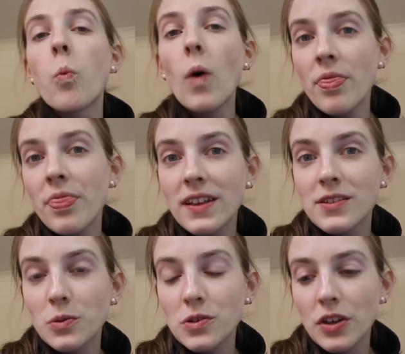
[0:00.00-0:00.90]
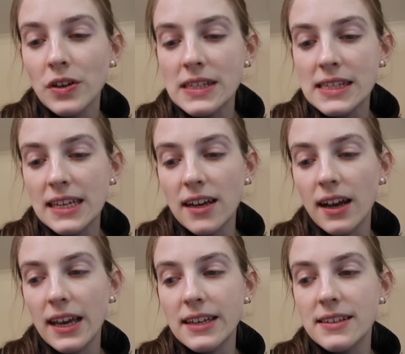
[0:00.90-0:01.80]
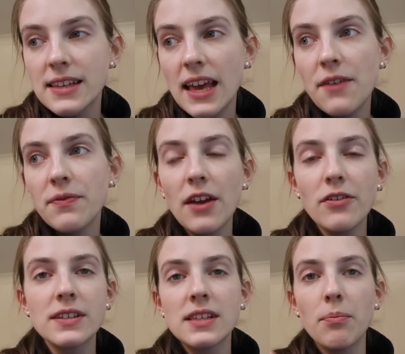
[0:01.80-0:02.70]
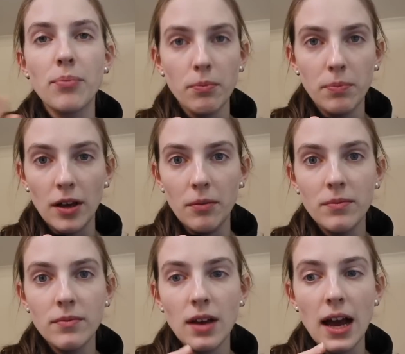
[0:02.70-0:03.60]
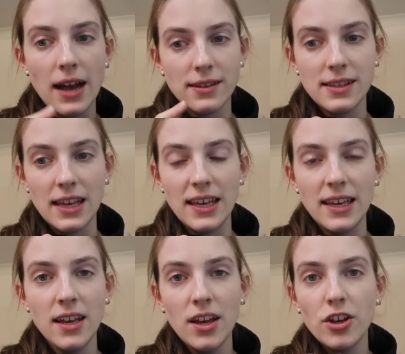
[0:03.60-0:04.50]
One thing to also consider is if there is a problem at sea,